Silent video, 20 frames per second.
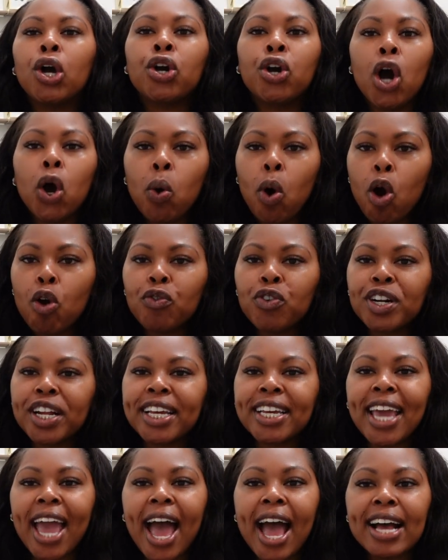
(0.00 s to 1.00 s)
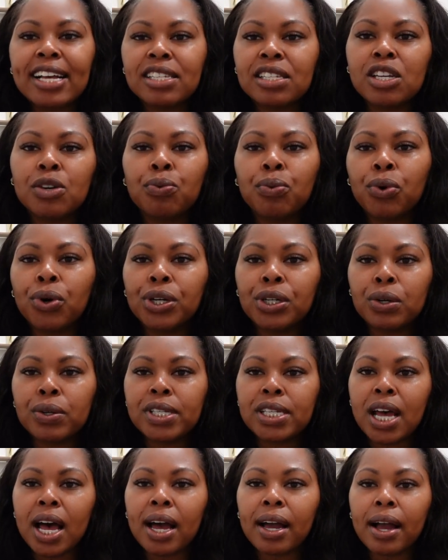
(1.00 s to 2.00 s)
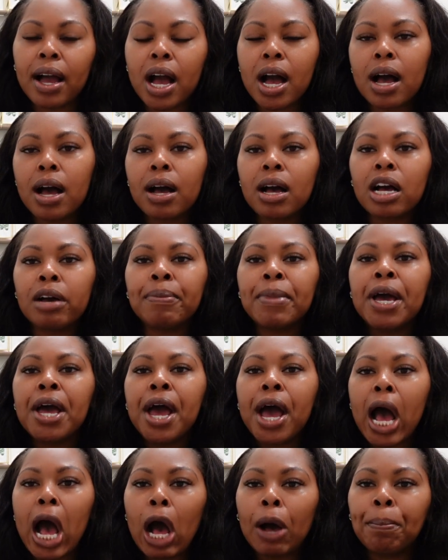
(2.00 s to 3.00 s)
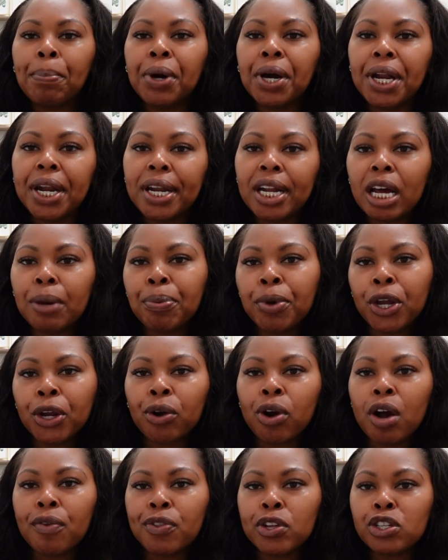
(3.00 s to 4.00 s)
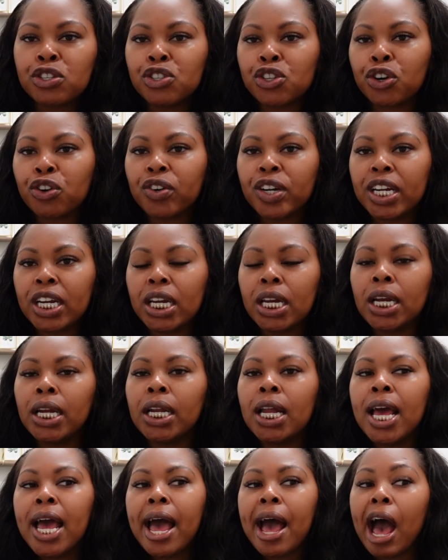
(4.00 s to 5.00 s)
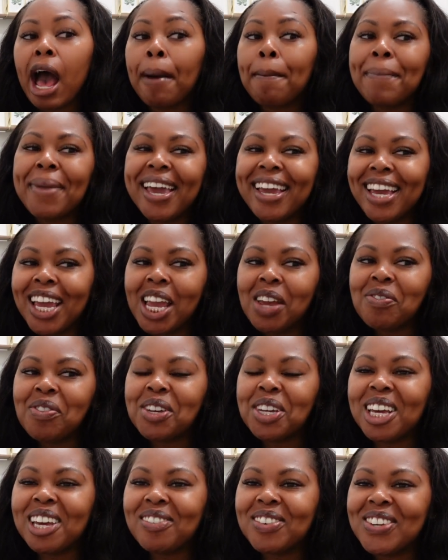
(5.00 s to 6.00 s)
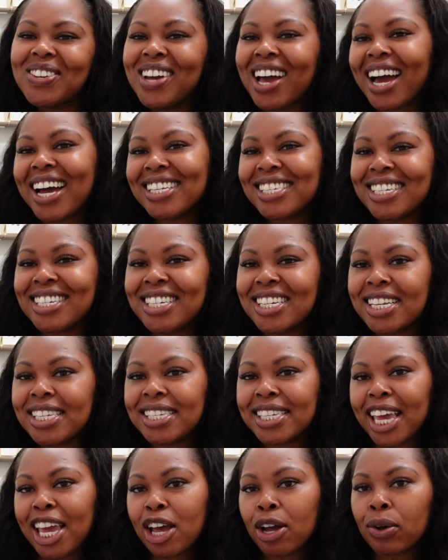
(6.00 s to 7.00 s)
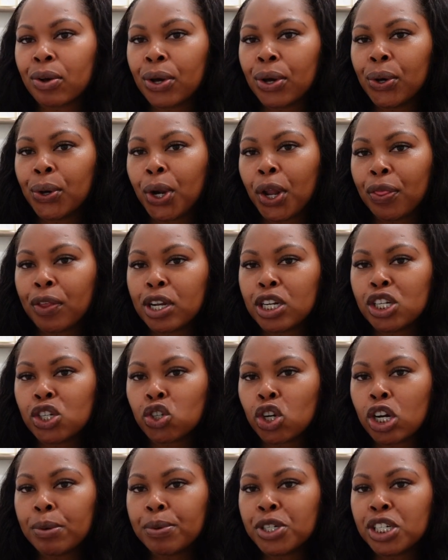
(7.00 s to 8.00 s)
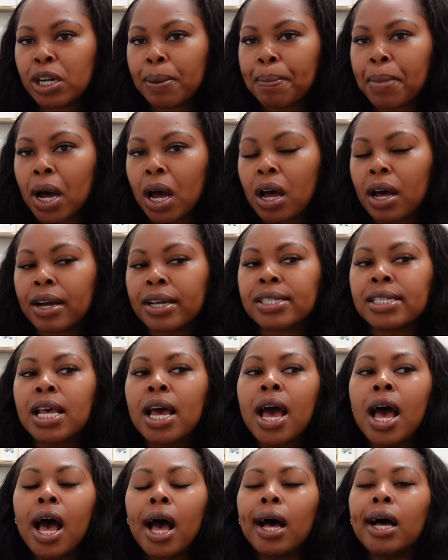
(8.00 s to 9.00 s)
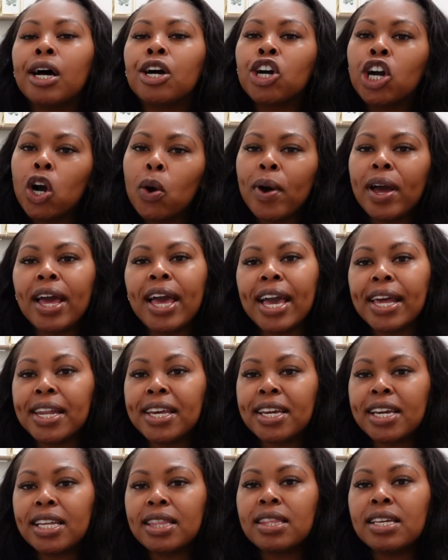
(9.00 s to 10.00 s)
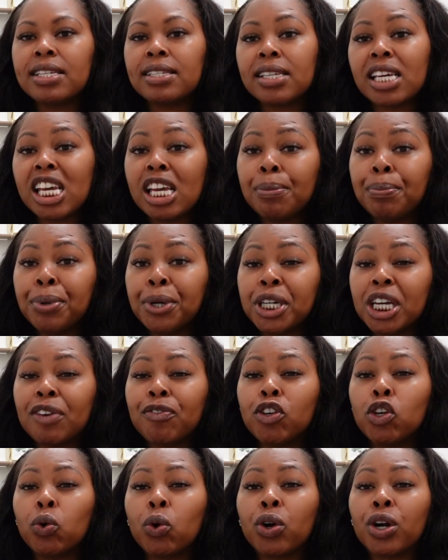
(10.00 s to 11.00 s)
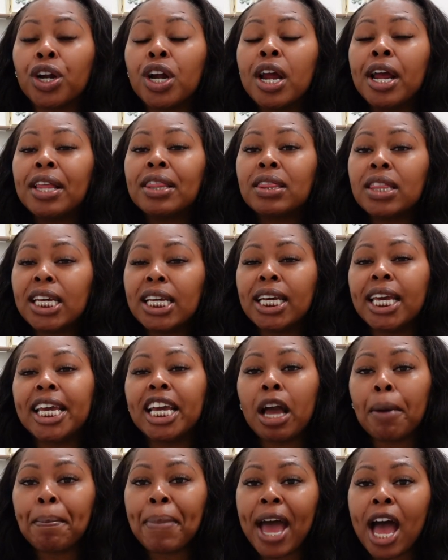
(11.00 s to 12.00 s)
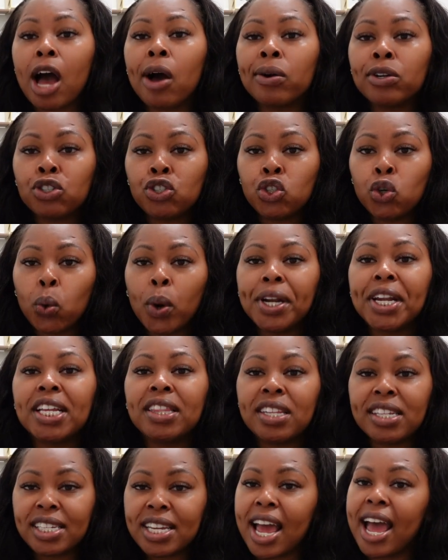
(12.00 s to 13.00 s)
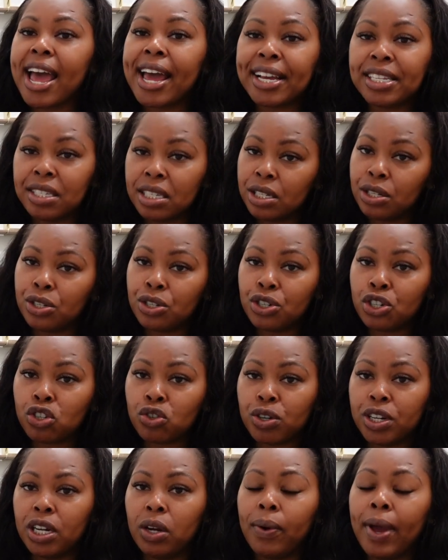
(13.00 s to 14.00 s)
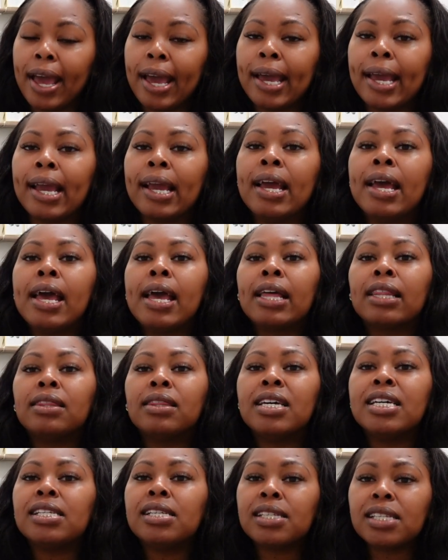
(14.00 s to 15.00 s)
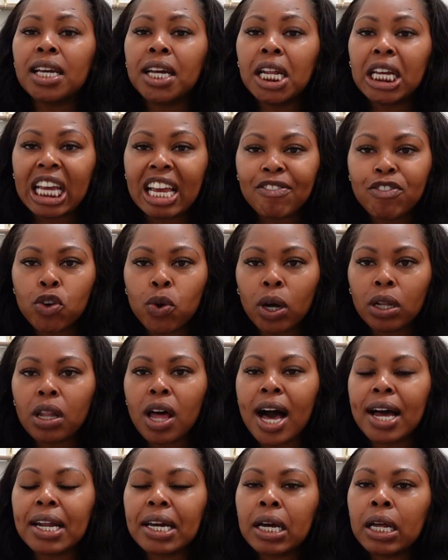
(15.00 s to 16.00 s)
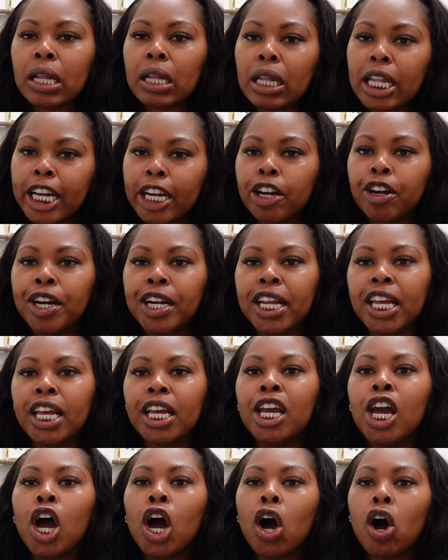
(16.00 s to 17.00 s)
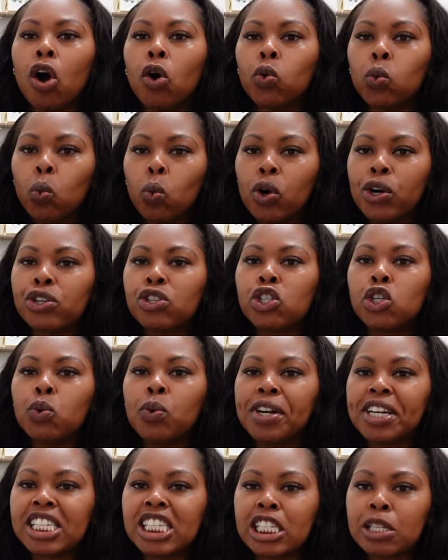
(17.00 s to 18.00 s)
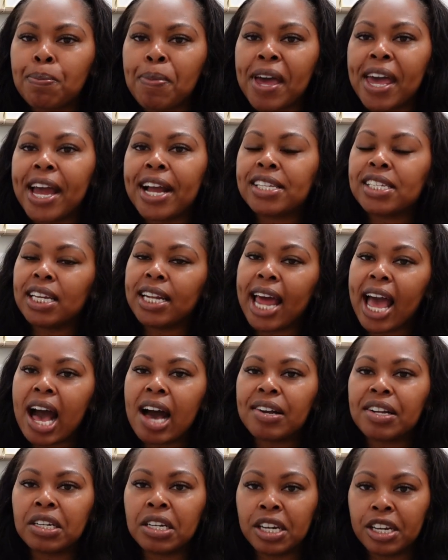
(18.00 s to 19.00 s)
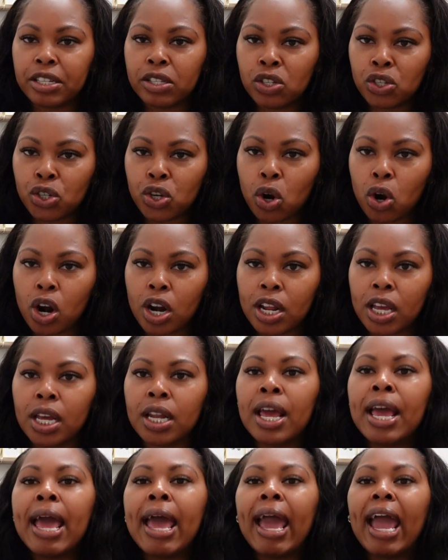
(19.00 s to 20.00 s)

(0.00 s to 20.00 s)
Go over to CassieRoyal.com. I'll put it up here on the screen. I may even give you guys a discount code in the description box. Go ahead and get this ebook if you are thinking about joining the tax industry, okay? This is going to give you a lot of clarity on what to expect and how to get started.